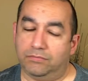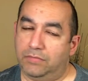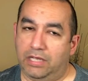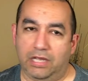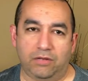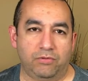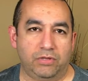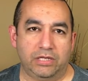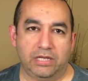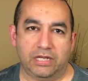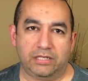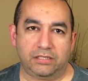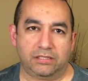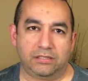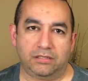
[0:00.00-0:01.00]
equally
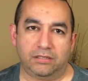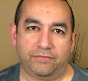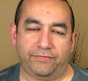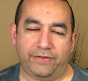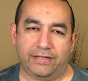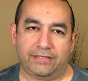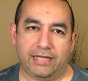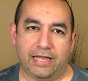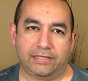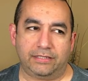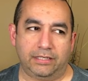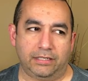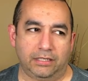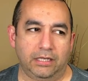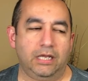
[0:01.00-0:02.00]
as
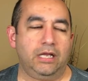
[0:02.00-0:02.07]
fantastic.